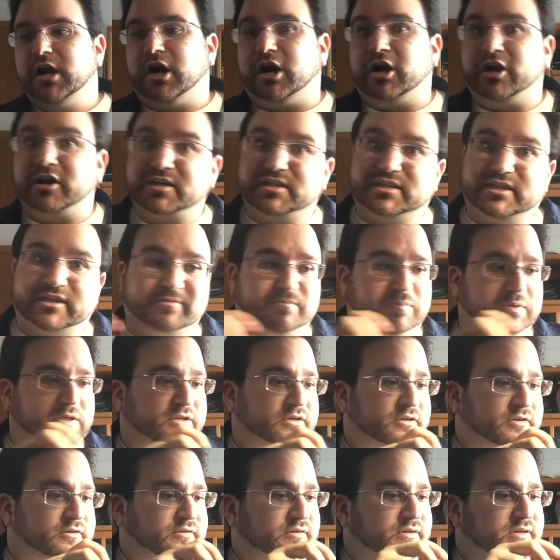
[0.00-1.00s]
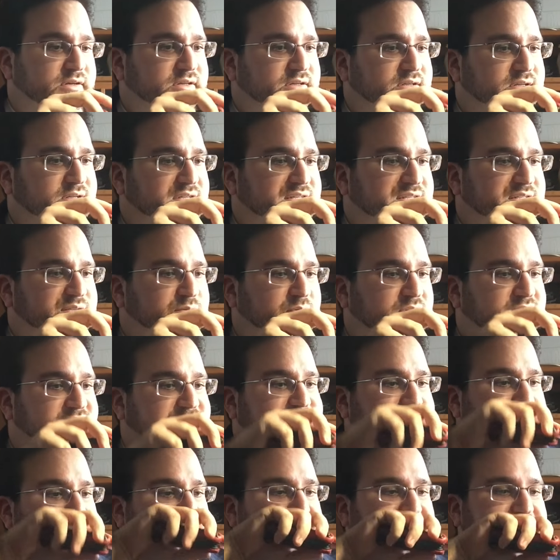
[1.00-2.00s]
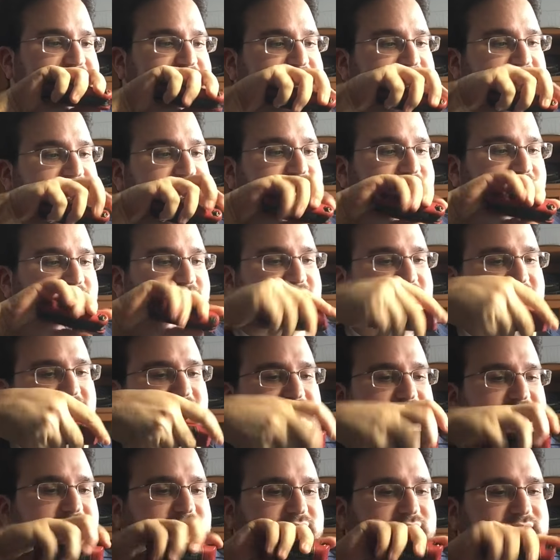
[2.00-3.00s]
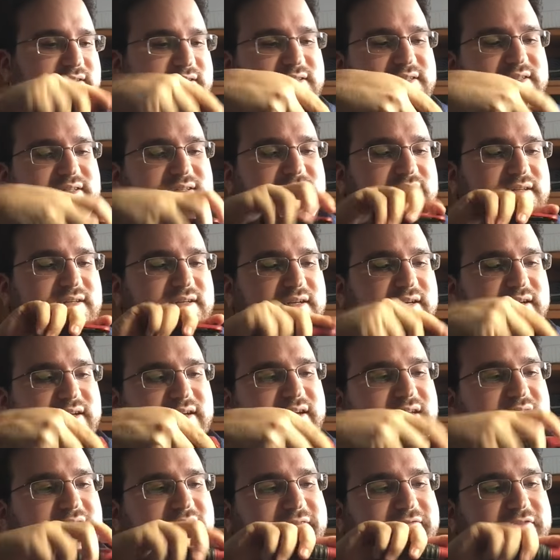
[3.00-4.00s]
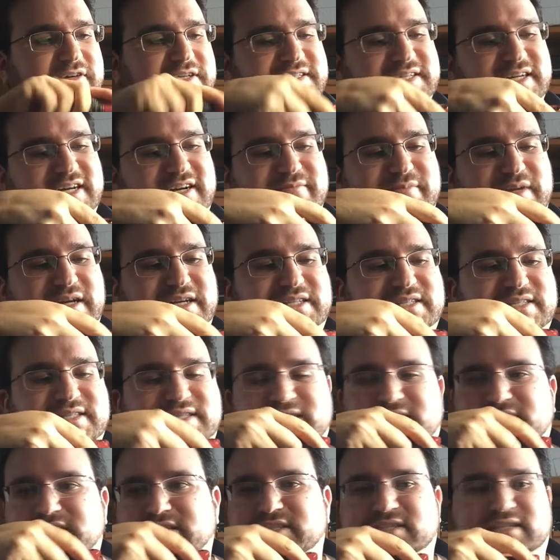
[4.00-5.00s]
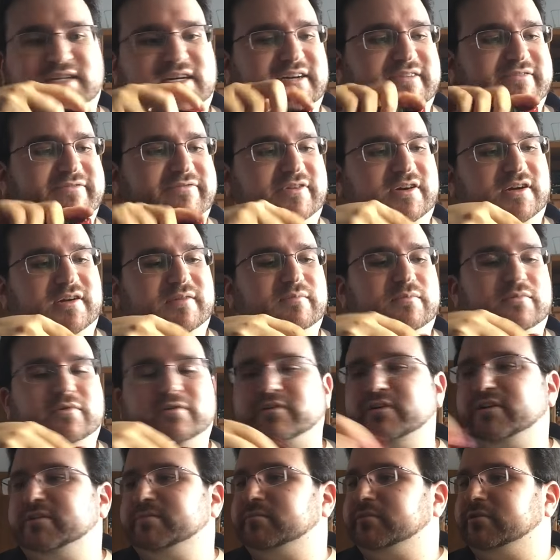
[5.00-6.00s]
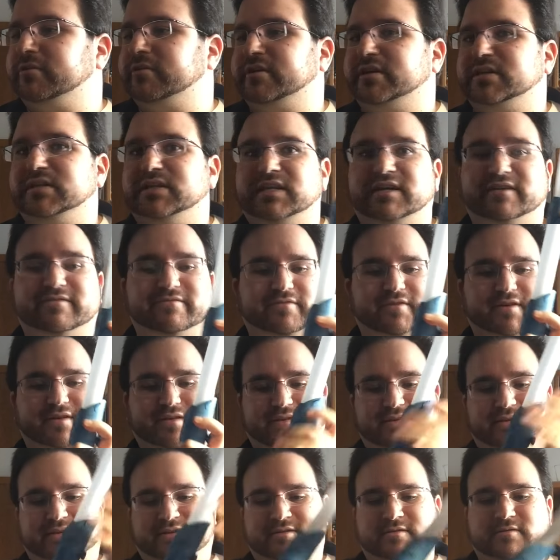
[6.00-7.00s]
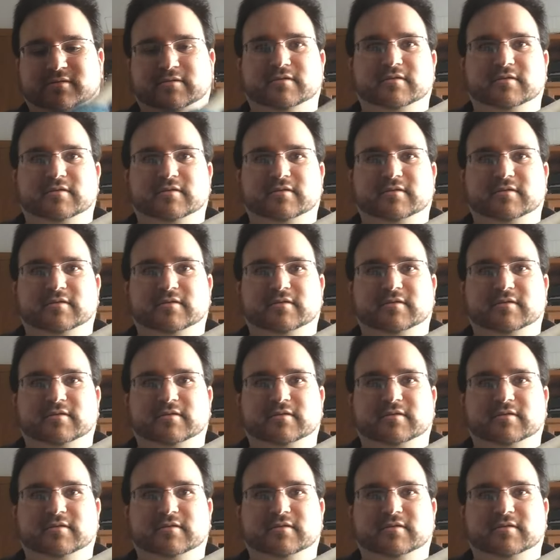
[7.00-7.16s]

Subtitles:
Arctic Blue is one of my favorite colors. Every time I see it, I fall more and more in love with it.